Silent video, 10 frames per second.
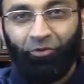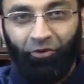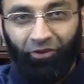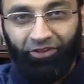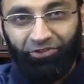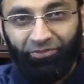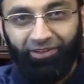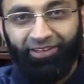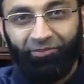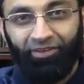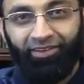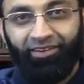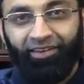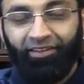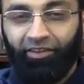more knowledgeable than me,
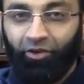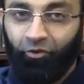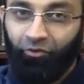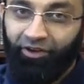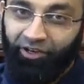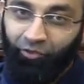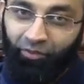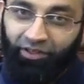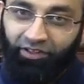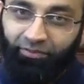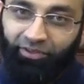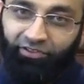and they are already doing this.